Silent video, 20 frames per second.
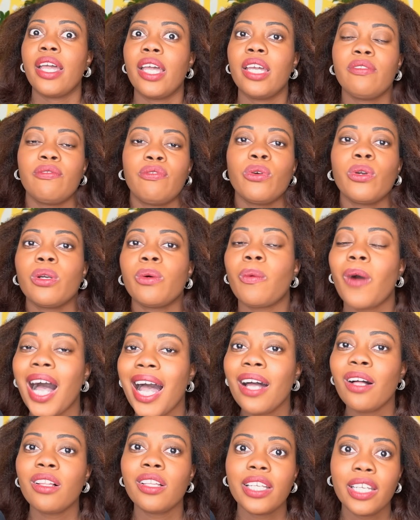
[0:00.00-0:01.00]
And for a
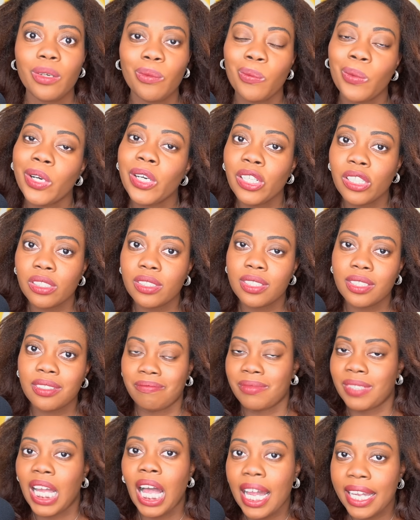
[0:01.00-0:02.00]
while, it worked.
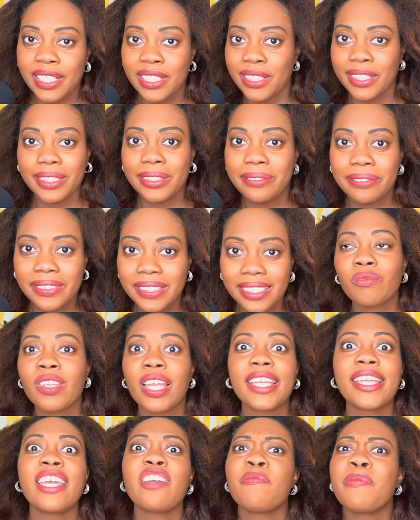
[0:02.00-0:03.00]
Kind of. It
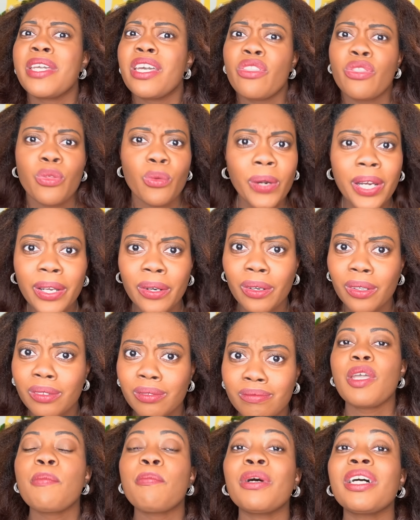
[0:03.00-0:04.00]
gave me a
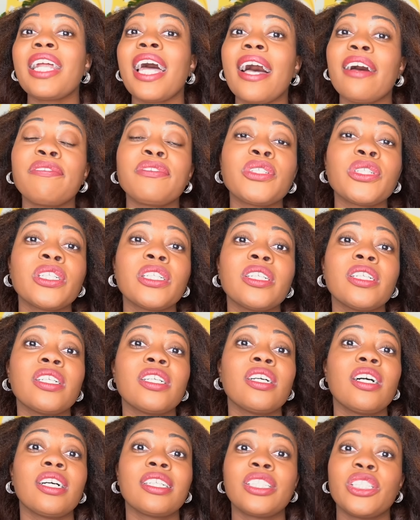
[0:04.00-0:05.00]
thrill. But after
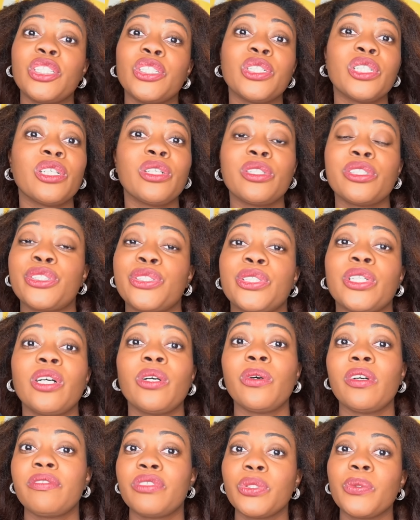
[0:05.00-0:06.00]
a year or
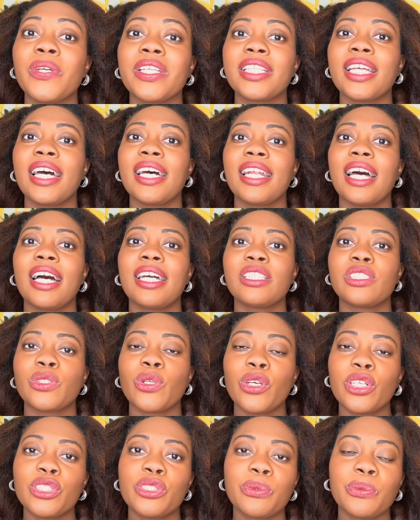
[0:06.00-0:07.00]
so of doing that, I
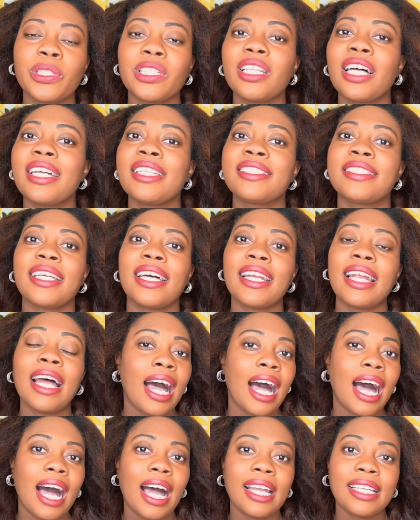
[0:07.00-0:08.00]
started to realize that
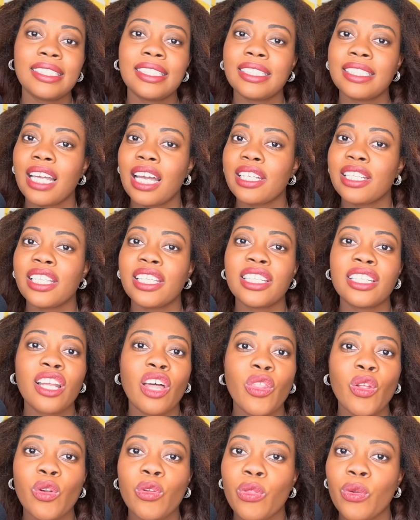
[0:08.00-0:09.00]
I did not need
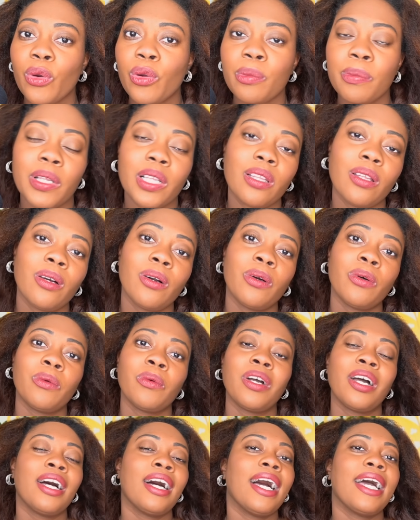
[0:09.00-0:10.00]
another throw pillow.
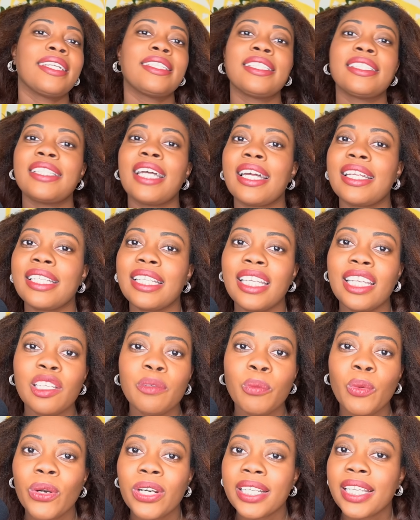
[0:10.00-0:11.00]
I did not need
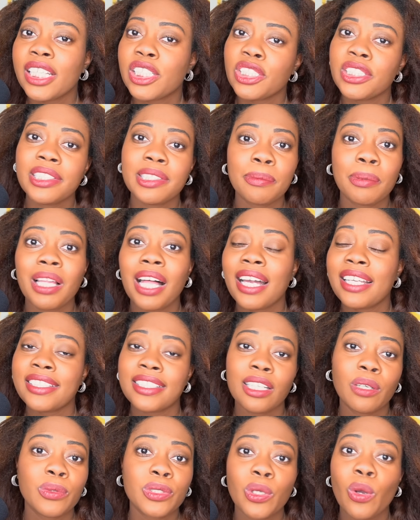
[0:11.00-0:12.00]
more kitchen supplies that
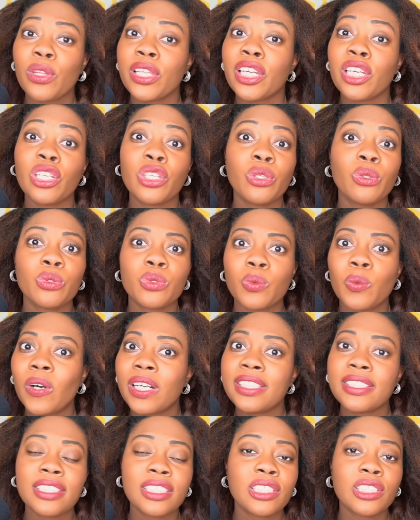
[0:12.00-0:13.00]
I was only going to use
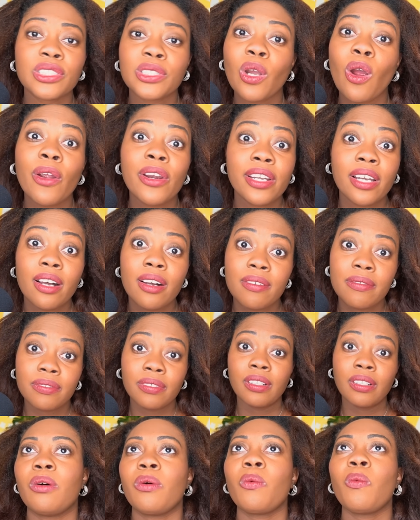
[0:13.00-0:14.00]
once and discard of.
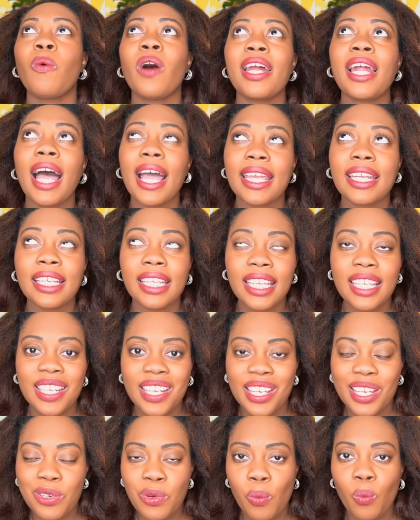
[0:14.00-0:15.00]
What I
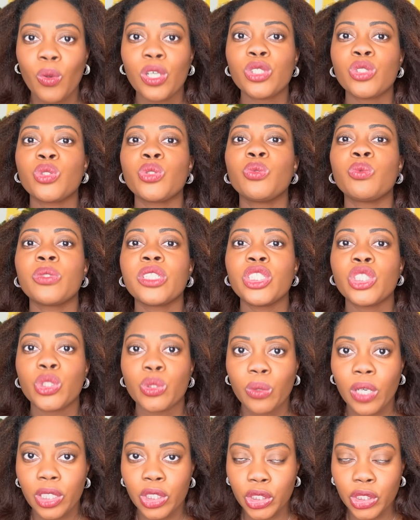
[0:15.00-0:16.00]
needed was to
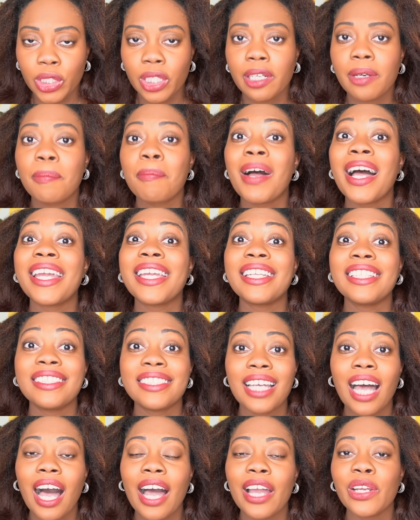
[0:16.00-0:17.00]
restructure my
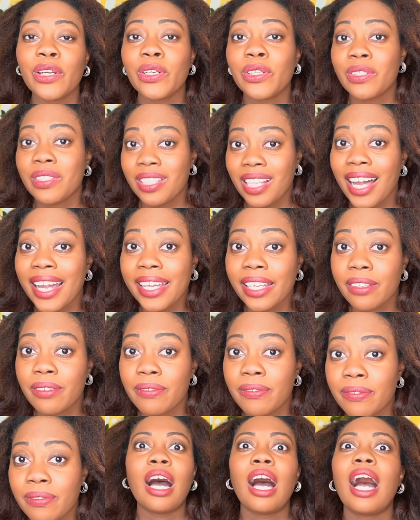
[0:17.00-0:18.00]
entire
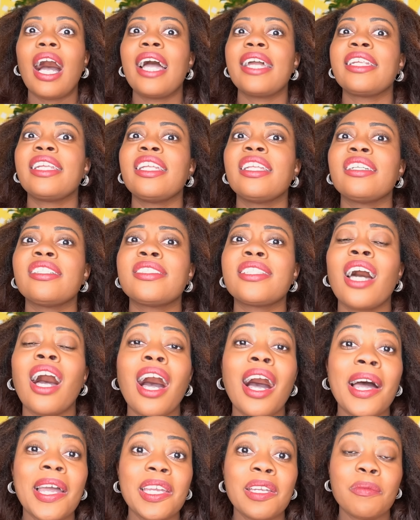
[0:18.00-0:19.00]
life. I needed
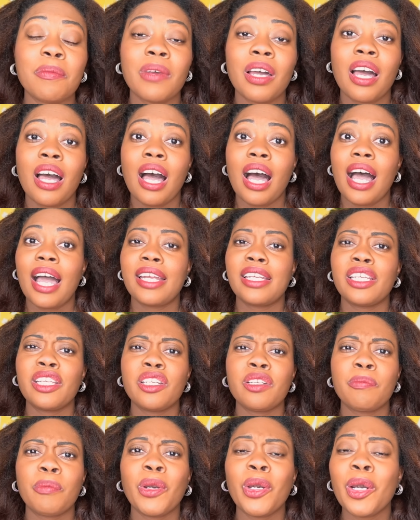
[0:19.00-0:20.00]
time. I
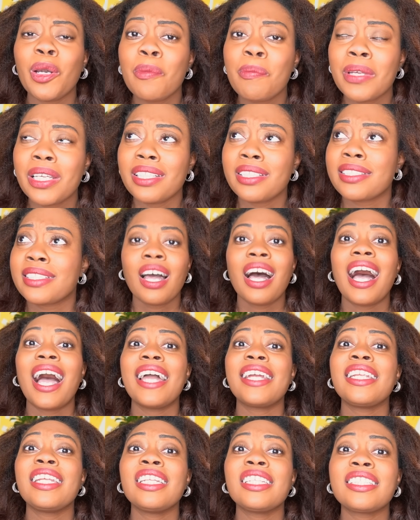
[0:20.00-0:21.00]
needed purpose. I
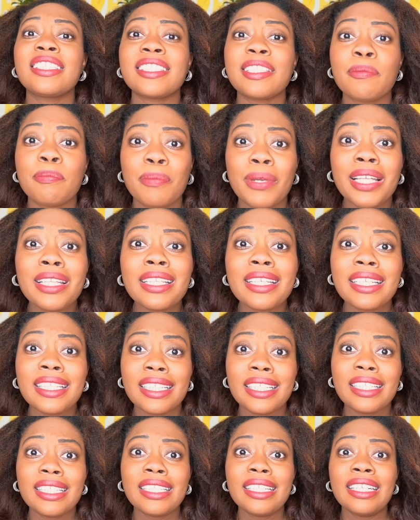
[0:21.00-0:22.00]
needed
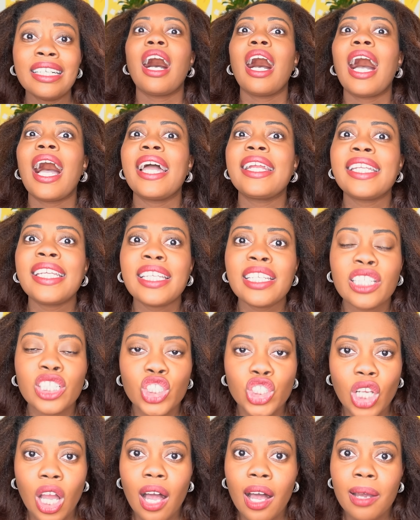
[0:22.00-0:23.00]
stability. I needed a
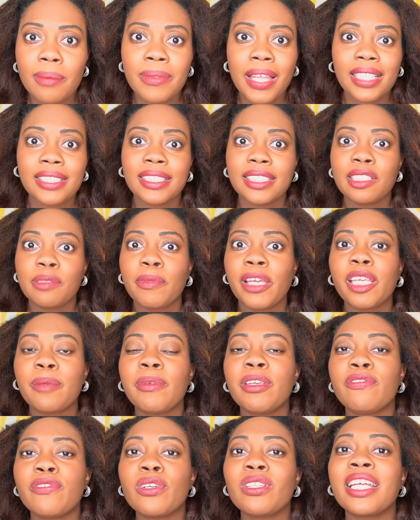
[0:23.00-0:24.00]
job that didn't make
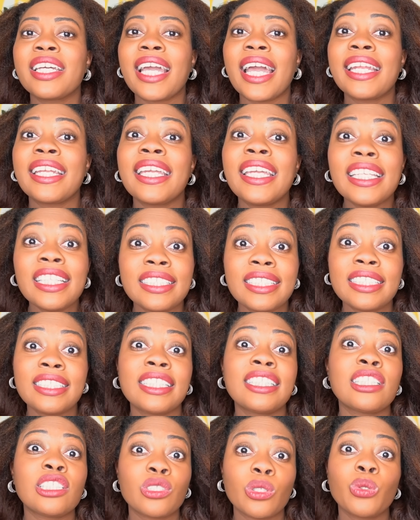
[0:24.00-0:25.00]
me feel like I needed to
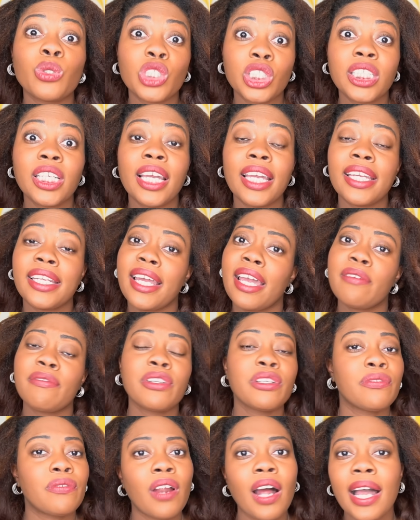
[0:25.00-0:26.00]
disassociate every
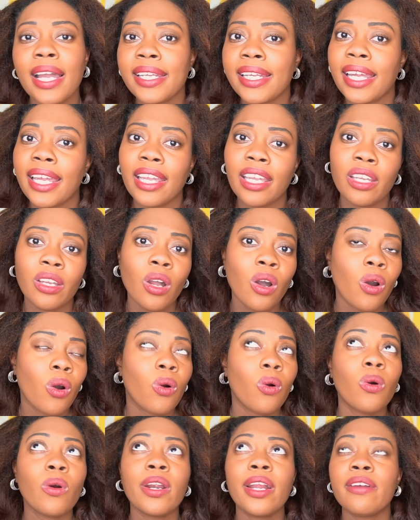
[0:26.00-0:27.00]
Friday
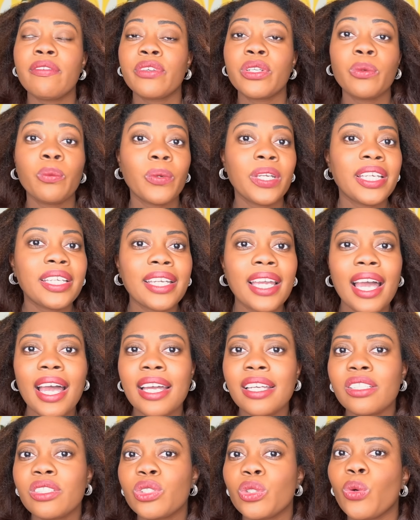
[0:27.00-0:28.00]
or every
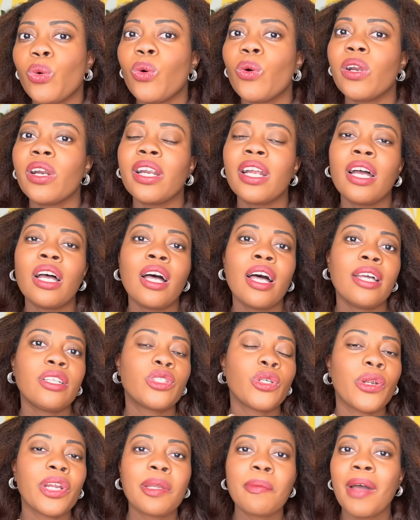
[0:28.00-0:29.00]
weekend or
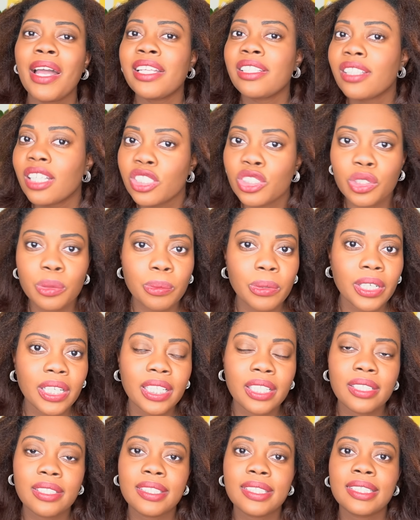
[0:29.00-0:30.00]
during my lunch
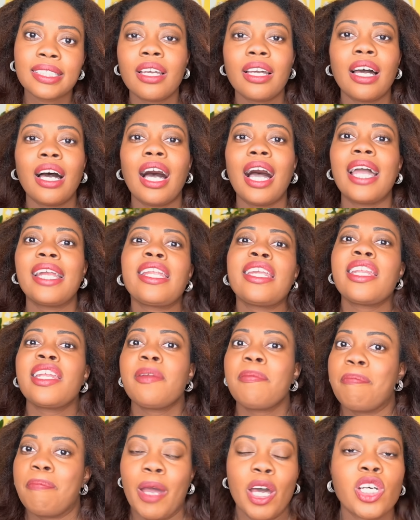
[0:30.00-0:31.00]
breaks. I
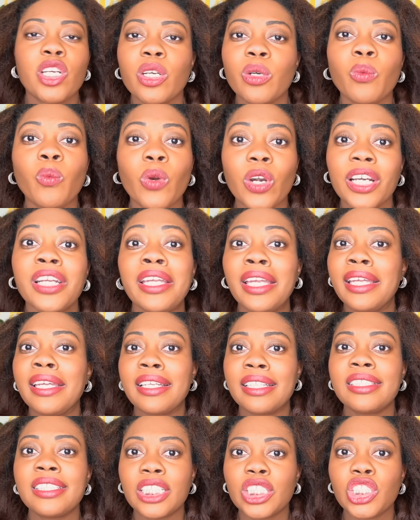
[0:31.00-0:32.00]
needed better working
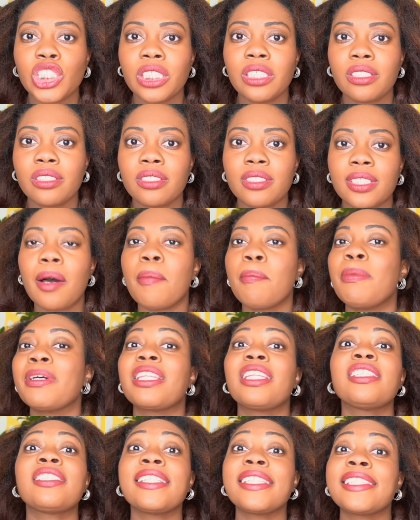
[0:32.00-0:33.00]
conditions, but
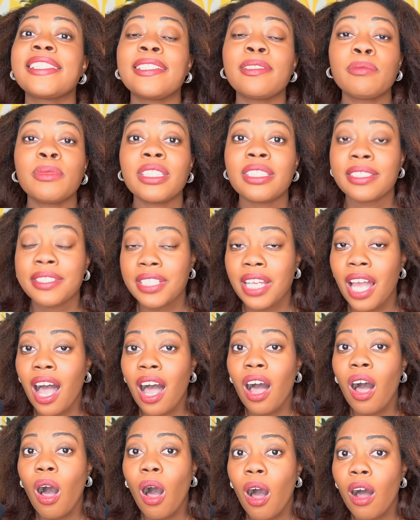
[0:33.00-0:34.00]
the system does
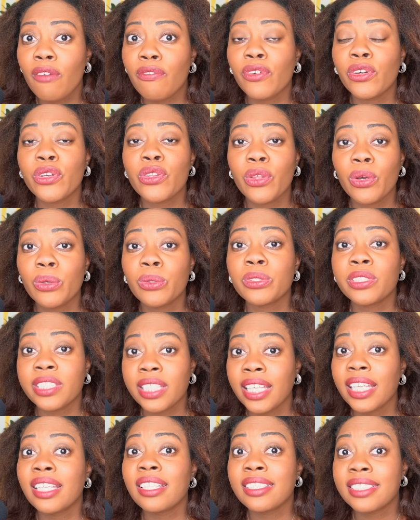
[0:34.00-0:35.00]
not offer those
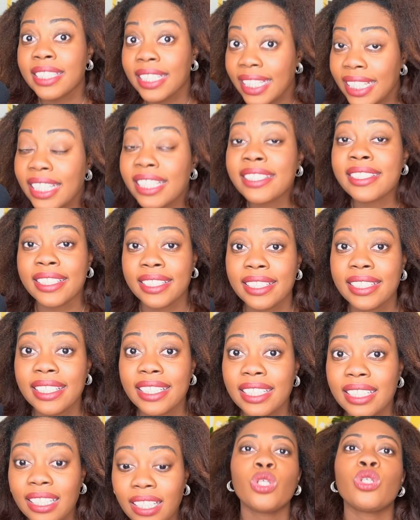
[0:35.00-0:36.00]
things
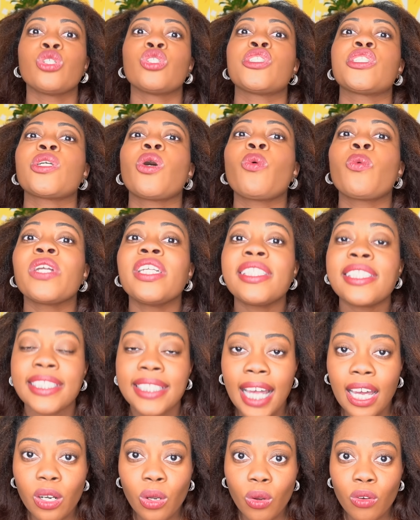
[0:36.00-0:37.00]
easily. So we
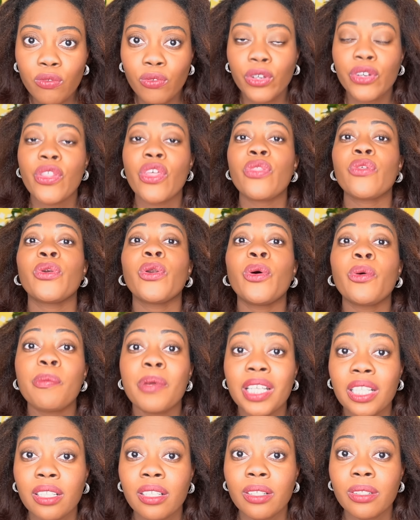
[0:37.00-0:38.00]
settle for the throw
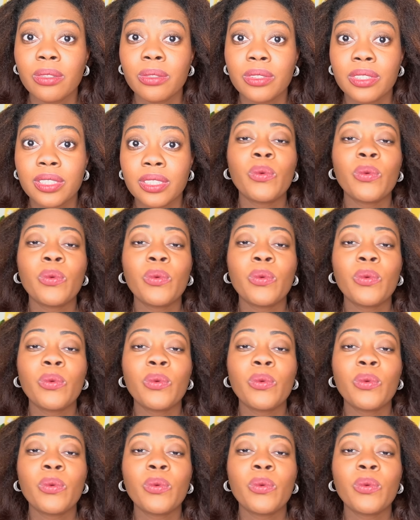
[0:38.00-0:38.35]
pillows.